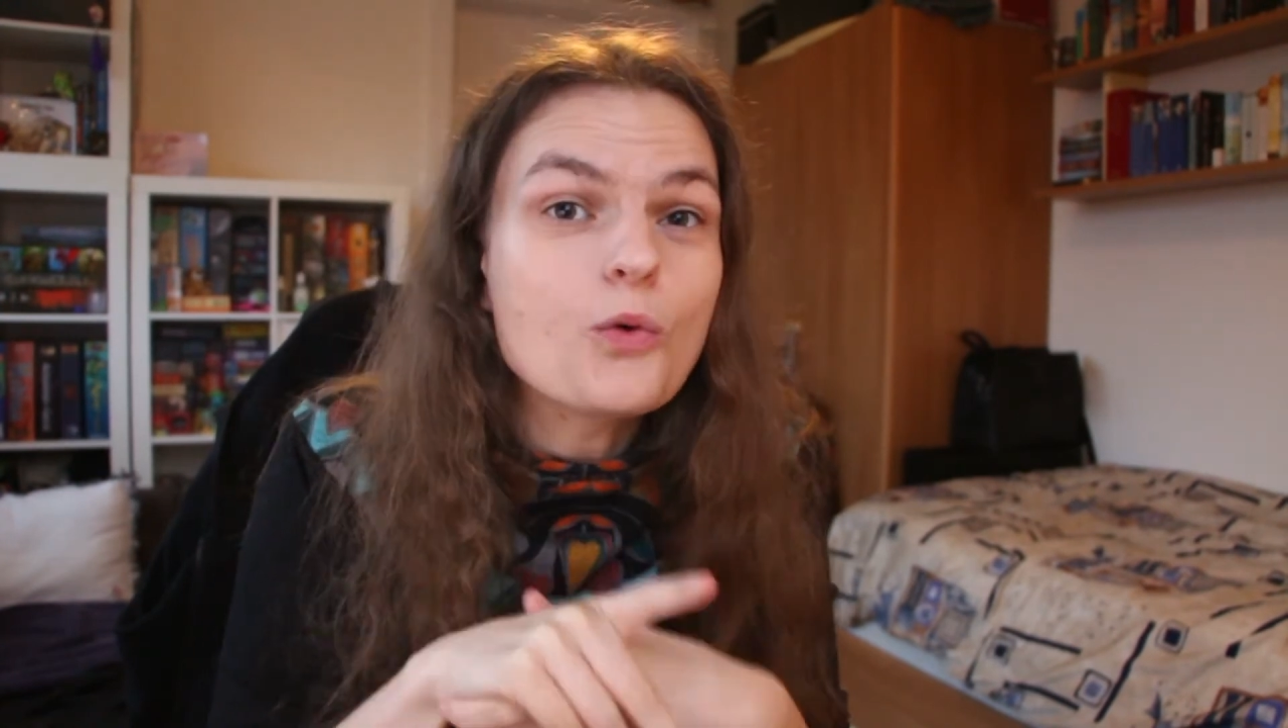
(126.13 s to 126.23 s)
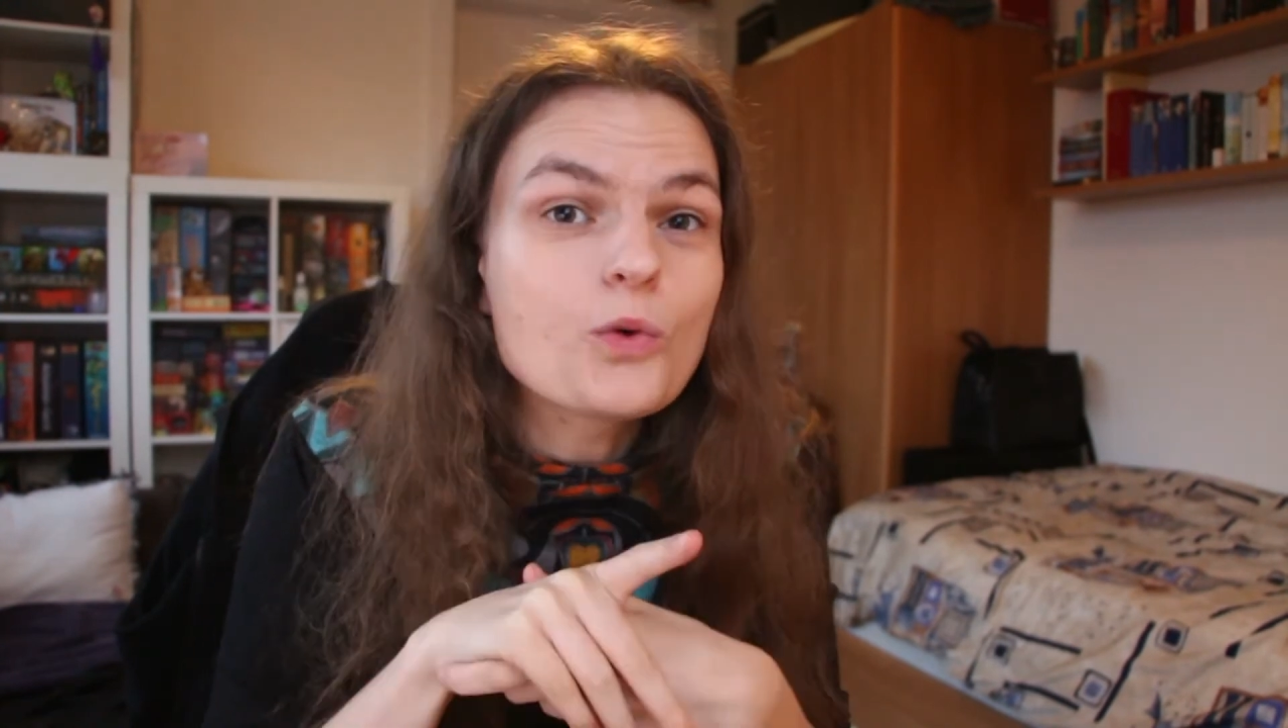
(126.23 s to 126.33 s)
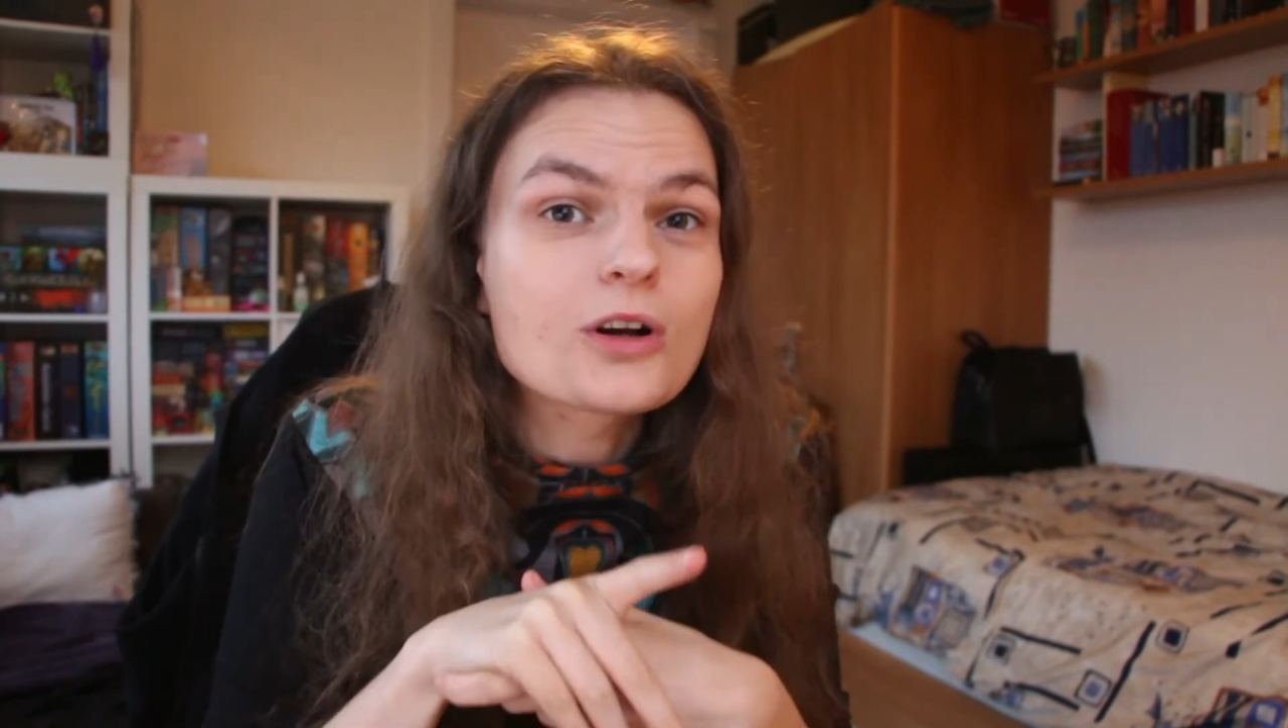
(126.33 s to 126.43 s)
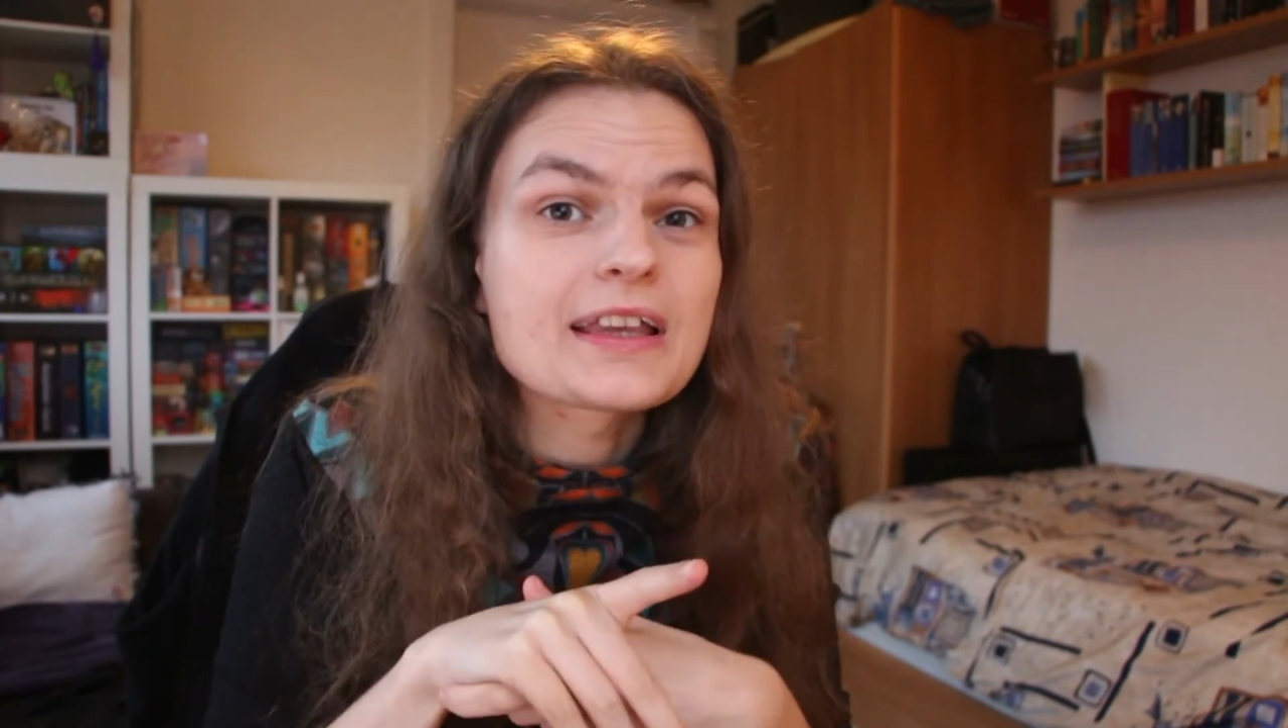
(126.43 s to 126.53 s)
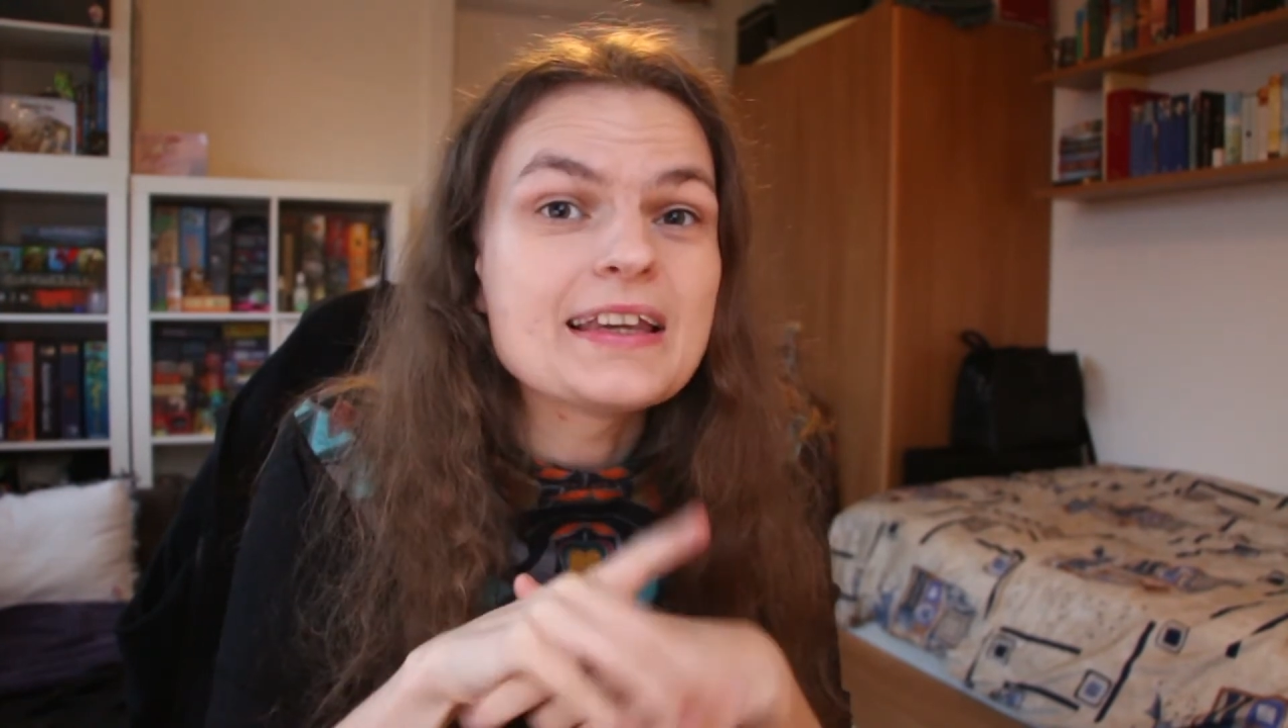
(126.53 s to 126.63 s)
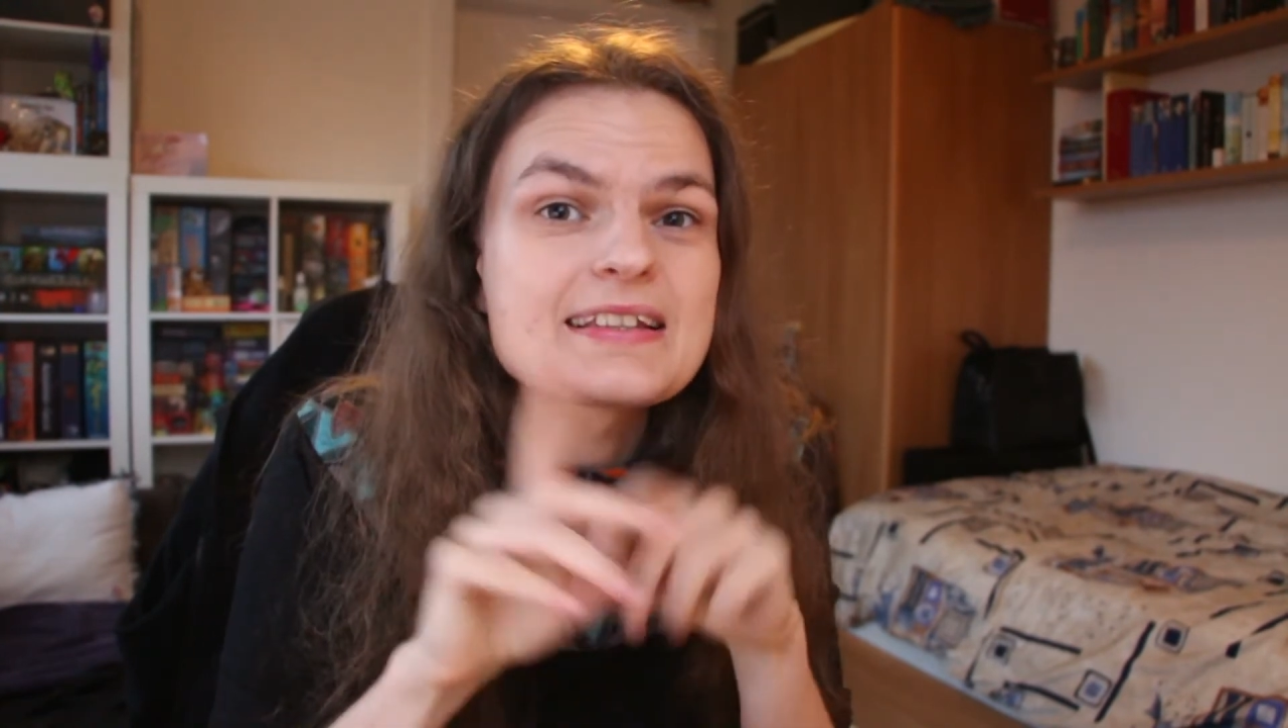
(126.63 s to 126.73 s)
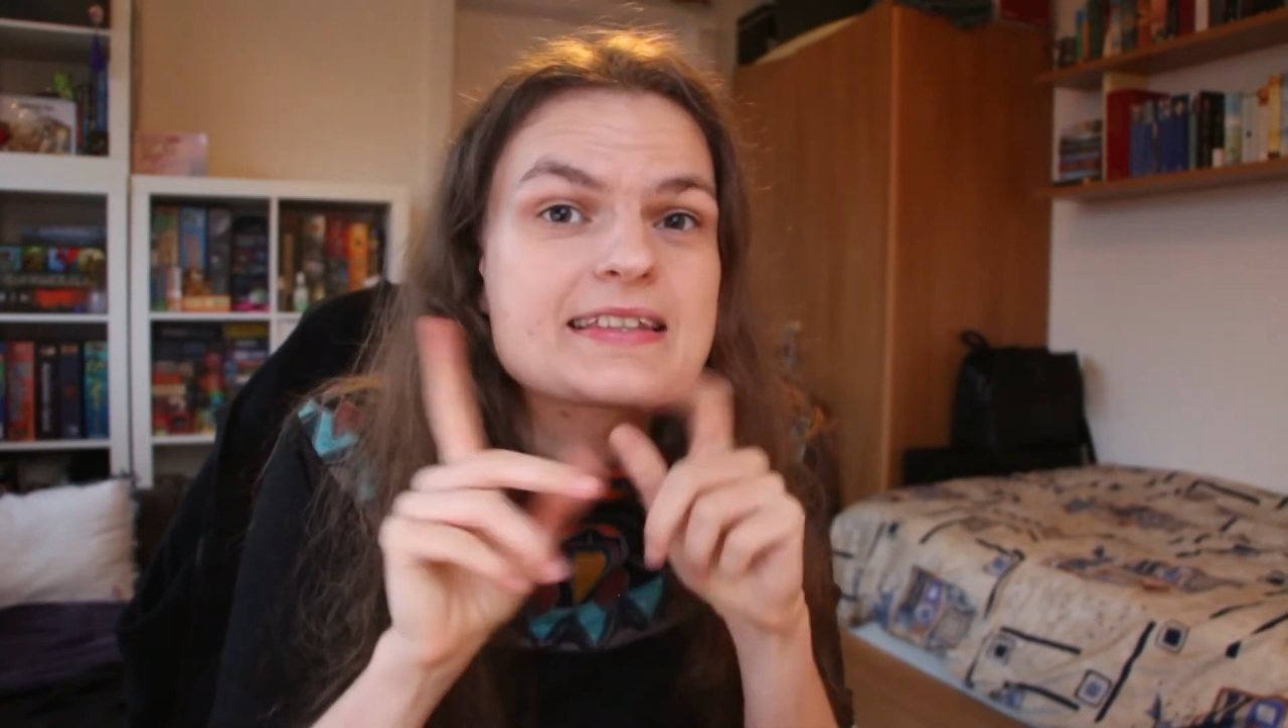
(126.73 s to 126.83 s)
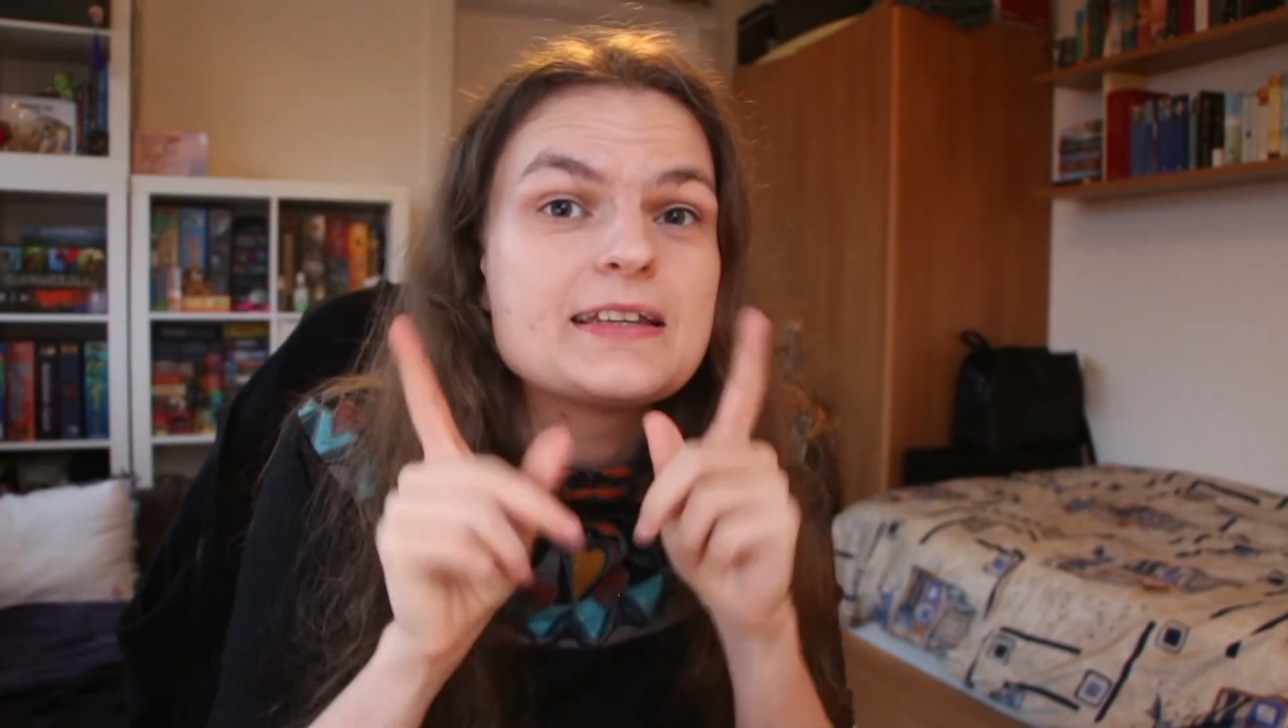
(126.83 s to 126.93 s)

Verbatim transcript: Don't worry, his